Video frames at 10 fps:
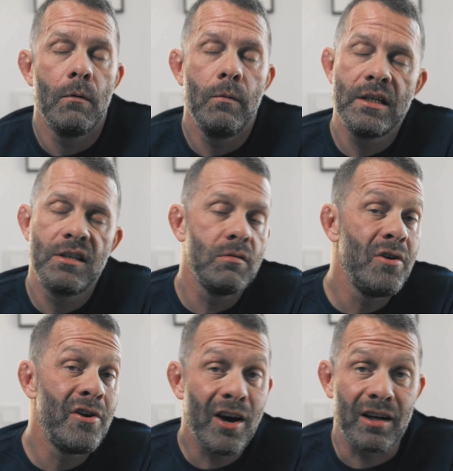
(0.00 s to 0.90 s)
We do
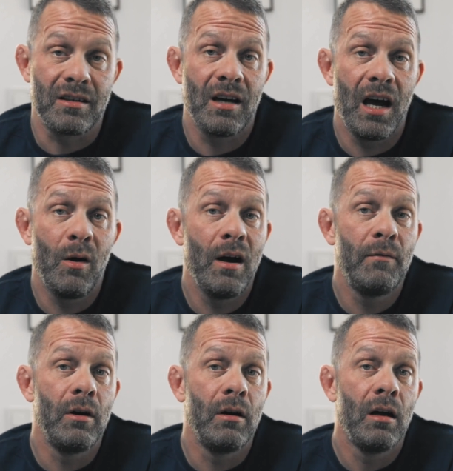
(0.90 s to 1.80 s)
not,
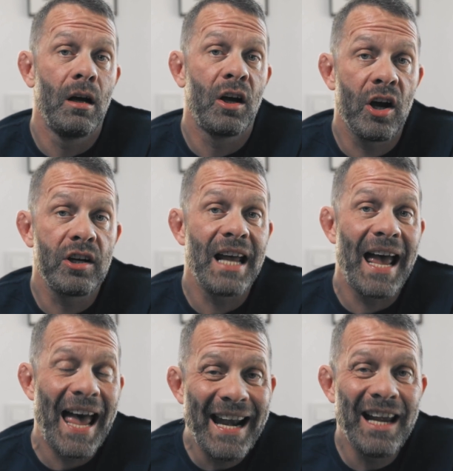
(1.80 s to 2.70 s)
however, cut
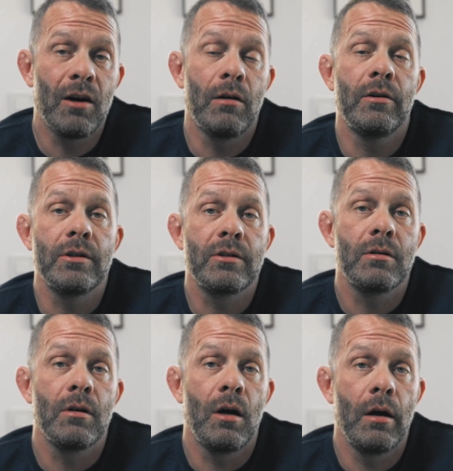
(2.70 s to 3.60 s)
any
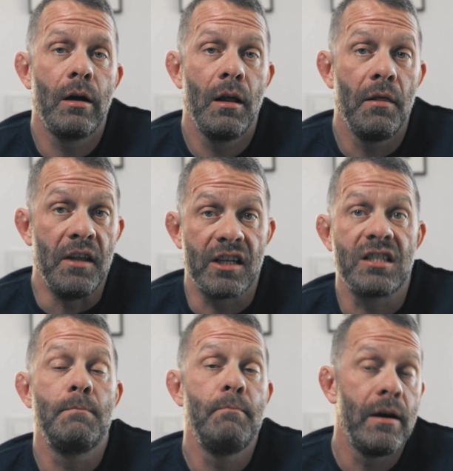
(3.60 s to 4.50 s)
corners on the
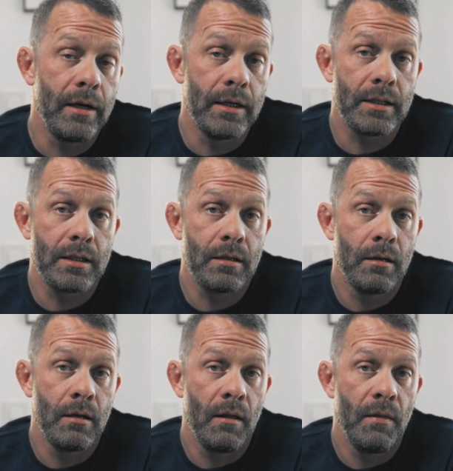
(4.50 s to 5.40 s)
experience.
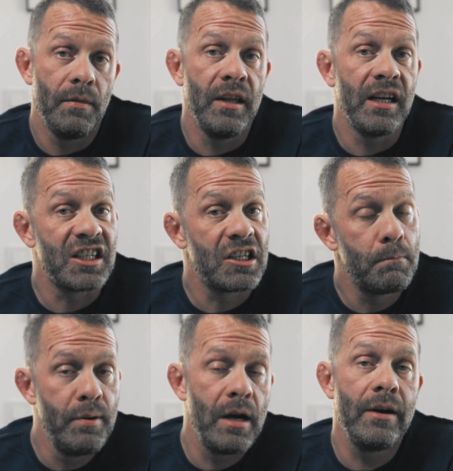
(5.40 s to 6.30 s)
The
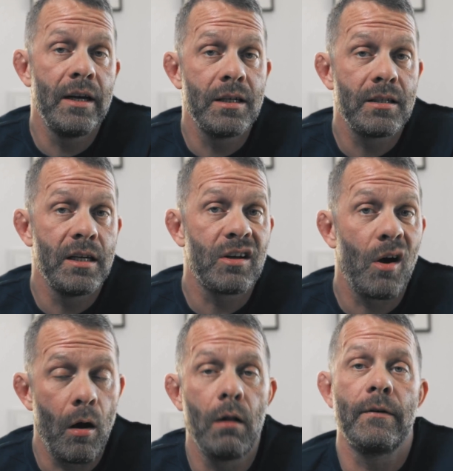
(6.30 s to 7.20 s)
experience is
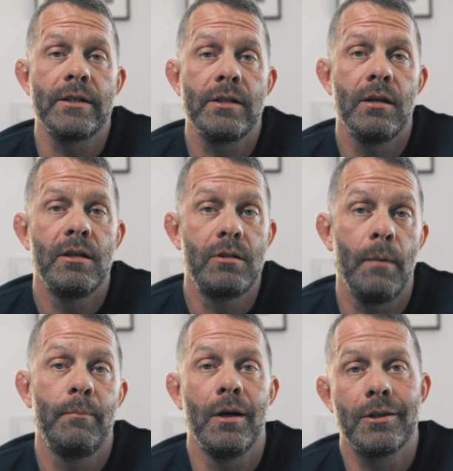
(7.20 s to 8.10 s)
always
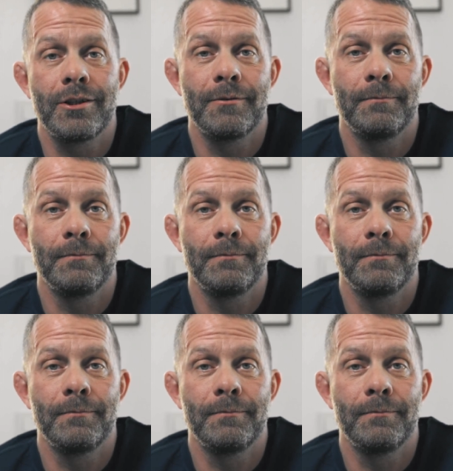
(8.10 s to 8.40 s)
top-notch.